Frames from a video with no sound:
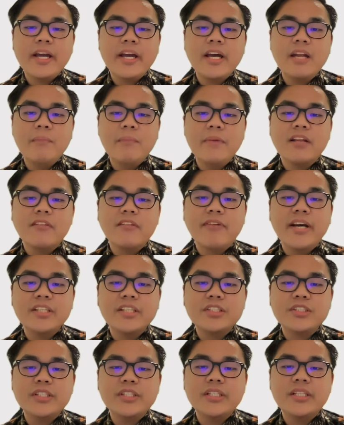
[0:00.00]
academic
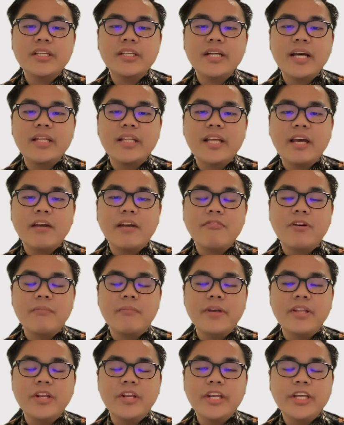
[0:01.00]
advisor that I'm
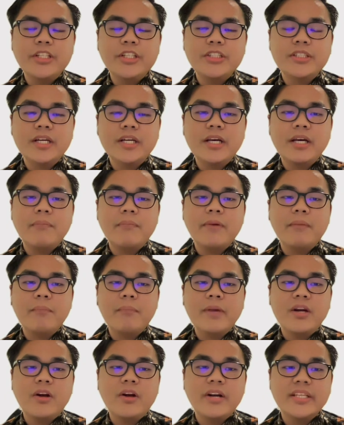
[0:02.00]
from Indonesia, my
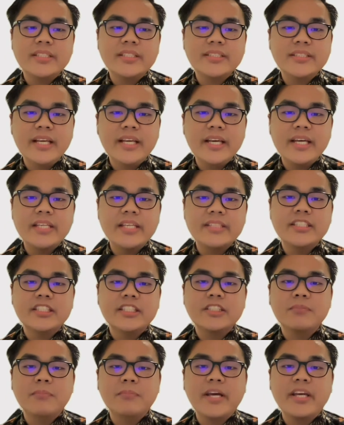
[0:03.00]
background is this
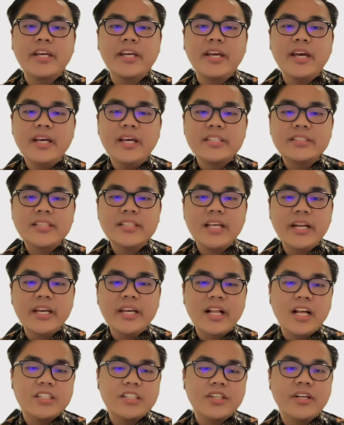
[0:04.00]
is my
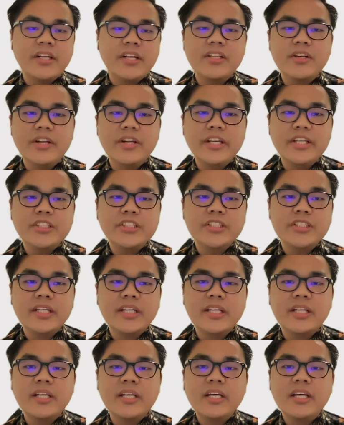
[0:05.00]
study culture in
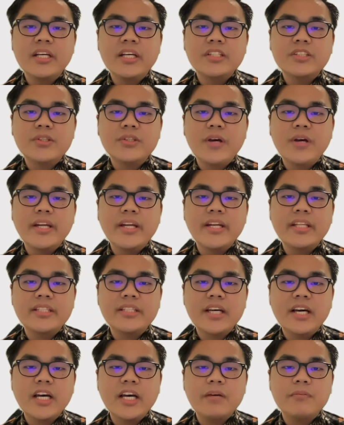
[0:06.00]
Indonesia, so I
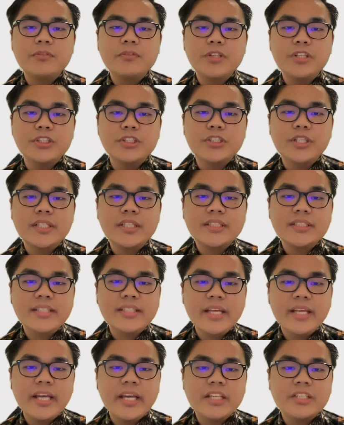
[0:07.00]
need time to
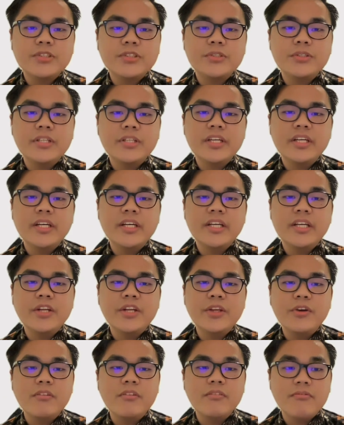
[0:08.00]
adjusting to the
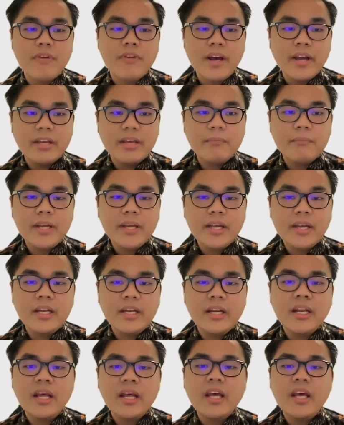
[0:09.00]
new
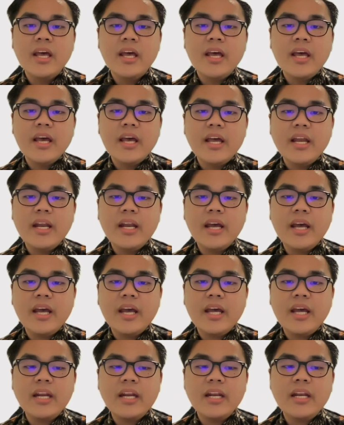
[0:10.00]
environment, and
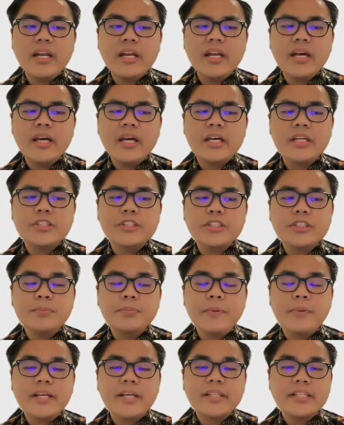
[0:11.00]
then
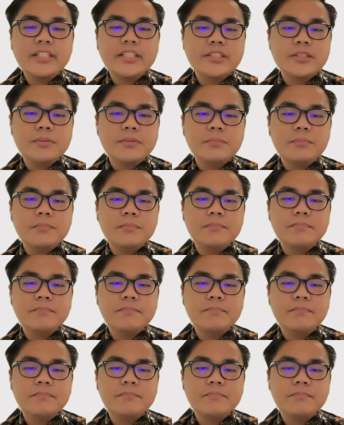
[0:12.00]
just practice.